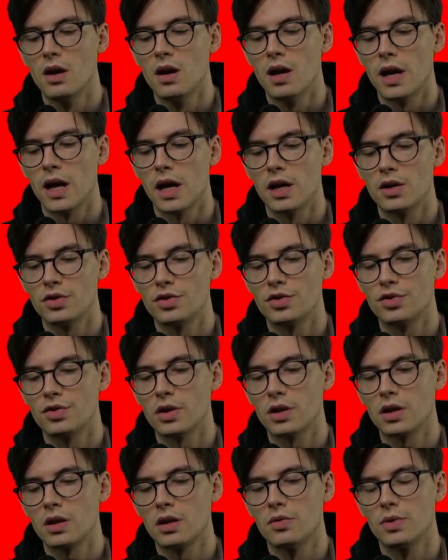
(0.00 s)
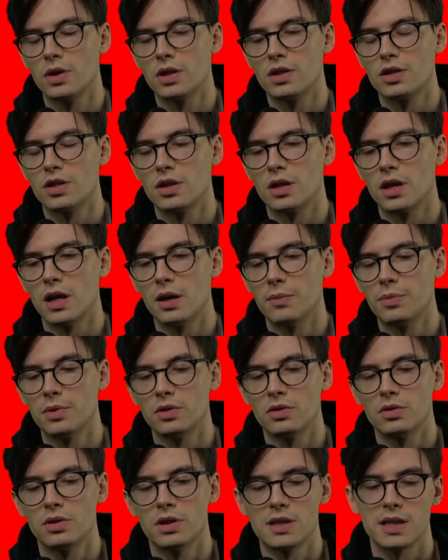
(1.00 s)
airstrike, which happened on
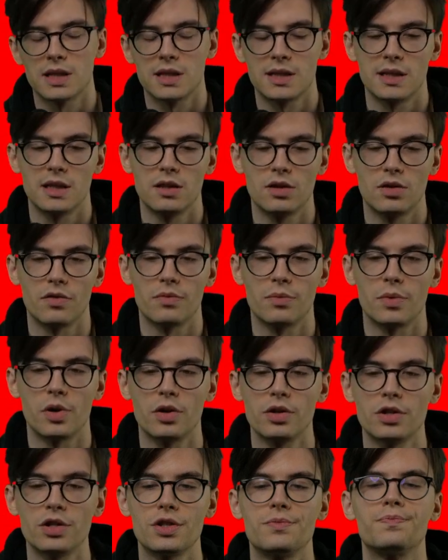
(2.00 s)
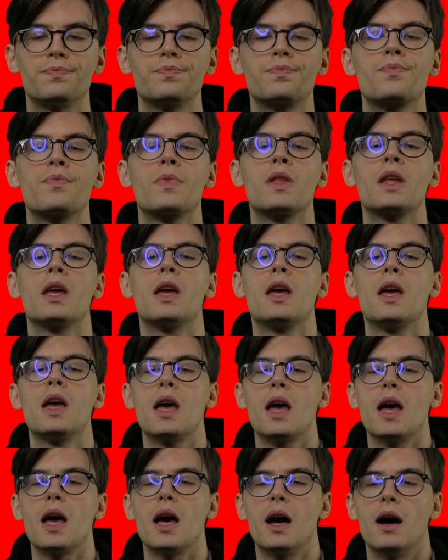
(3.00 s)
the 16th of March.
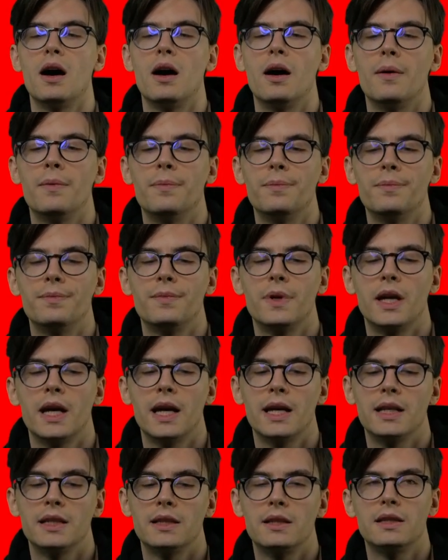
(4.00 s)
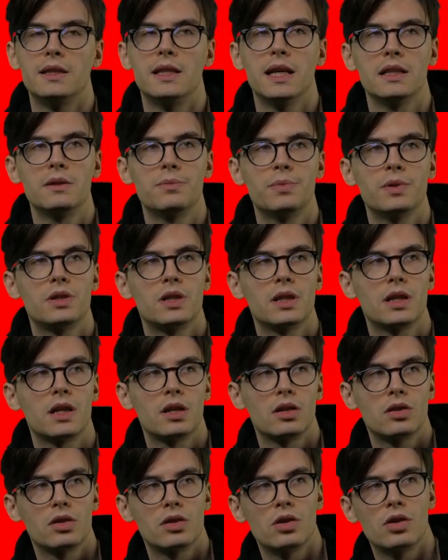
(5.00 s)
And that
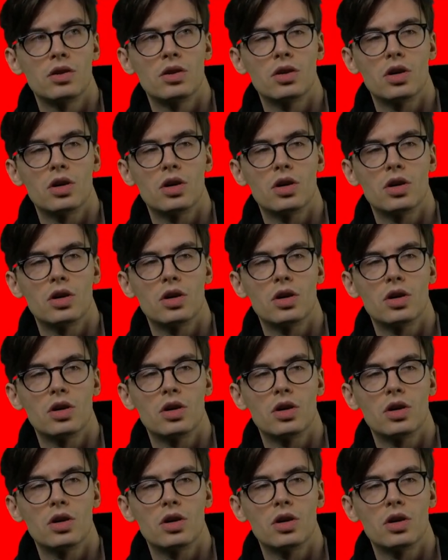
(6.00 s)
particular